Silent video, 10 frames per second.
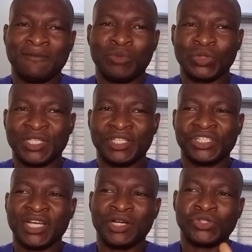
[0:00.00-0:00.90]

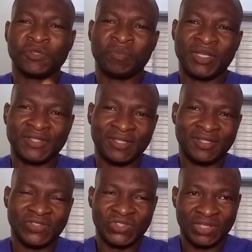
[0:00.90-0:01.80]
potential
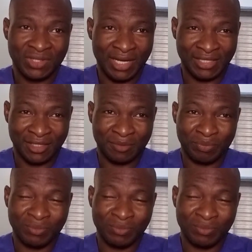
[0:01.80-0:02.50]
spaces as it